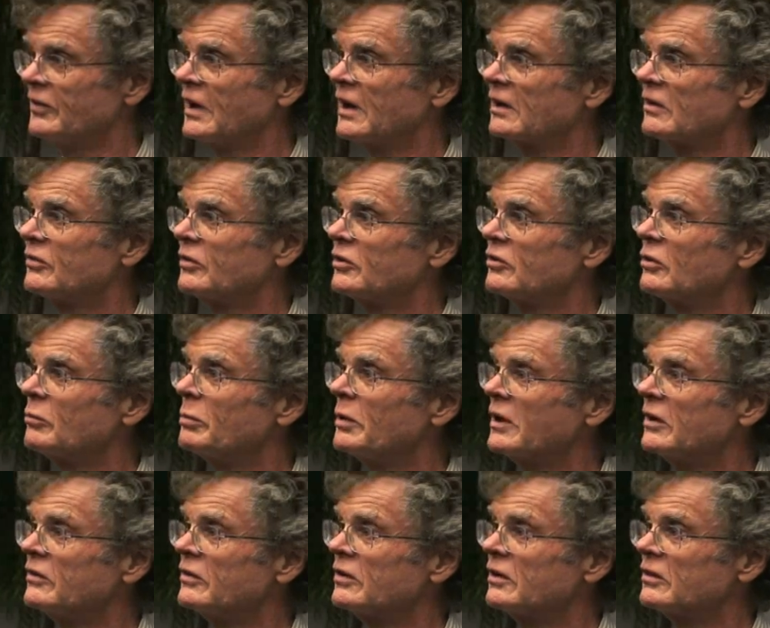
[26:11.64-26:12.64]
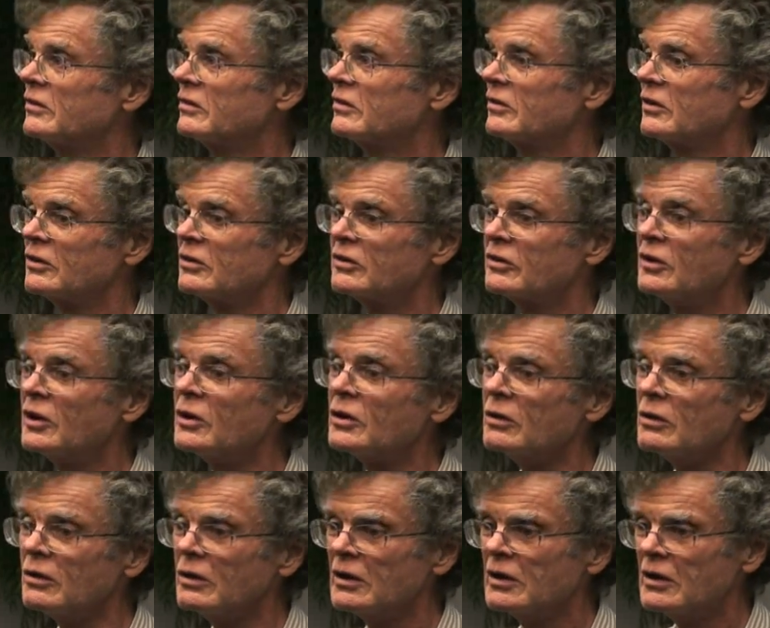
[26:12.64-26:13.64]
fact, for chimpanzees. There's
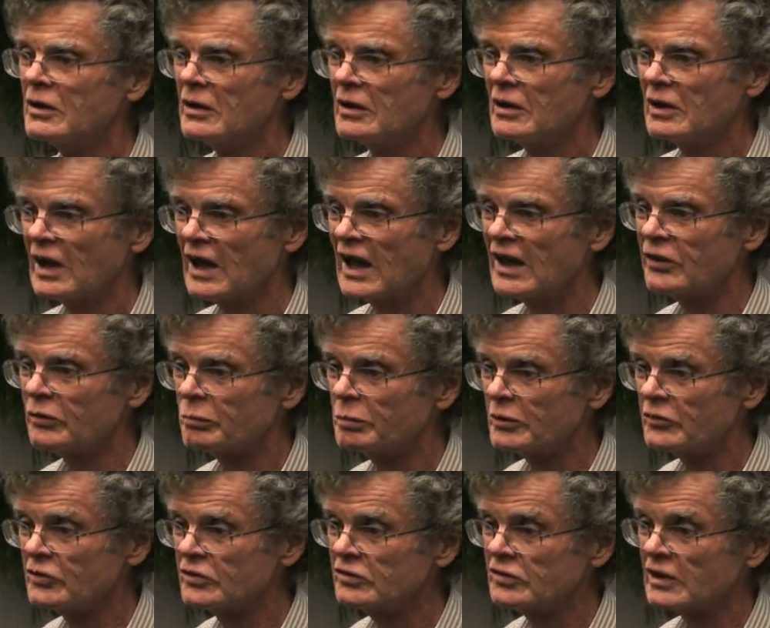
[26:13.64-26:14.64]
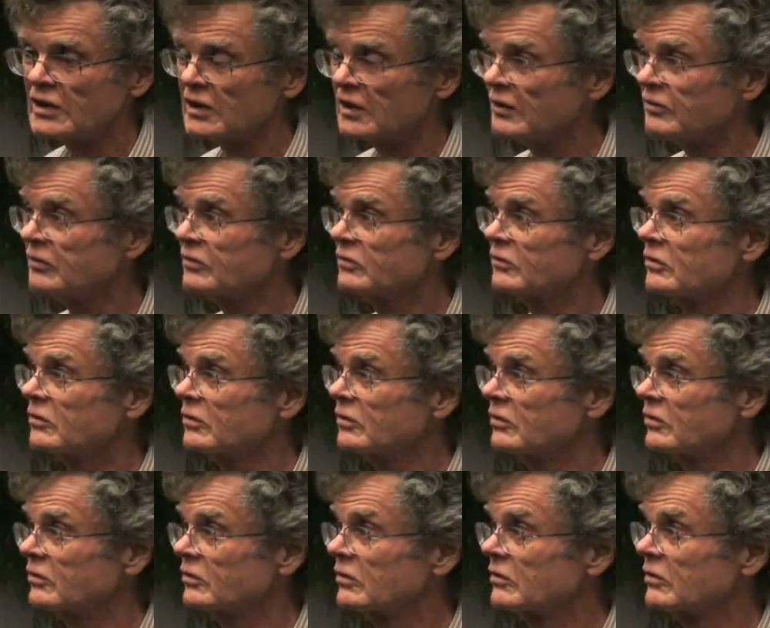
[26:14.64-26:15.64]
no other provisioning of
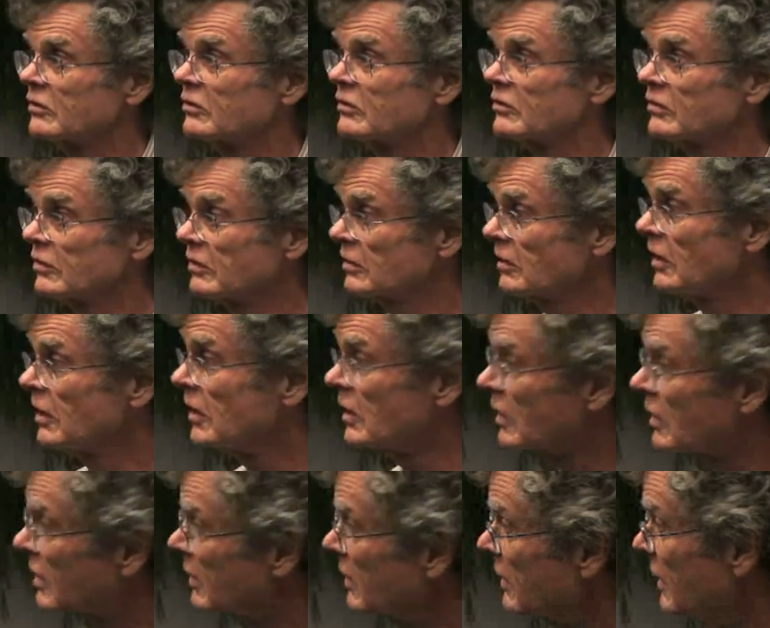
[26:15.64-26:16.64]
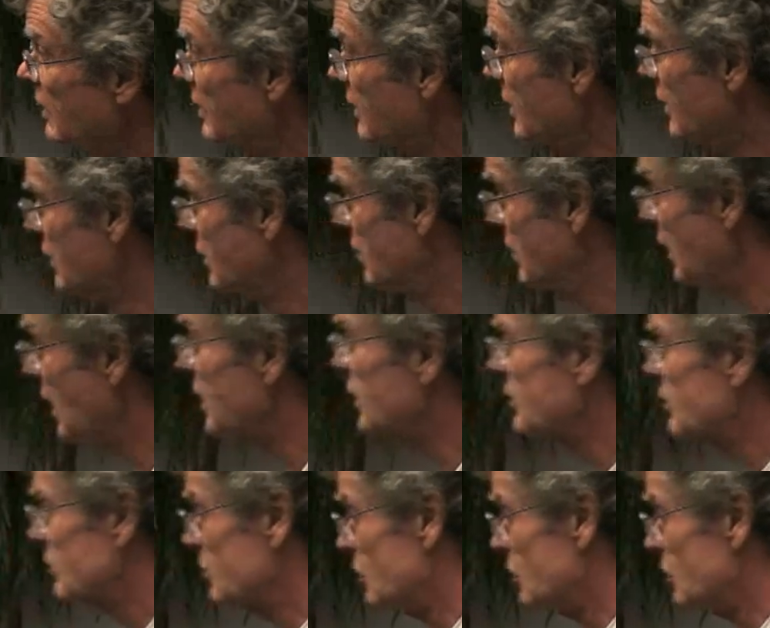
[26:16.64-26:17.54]
uh, young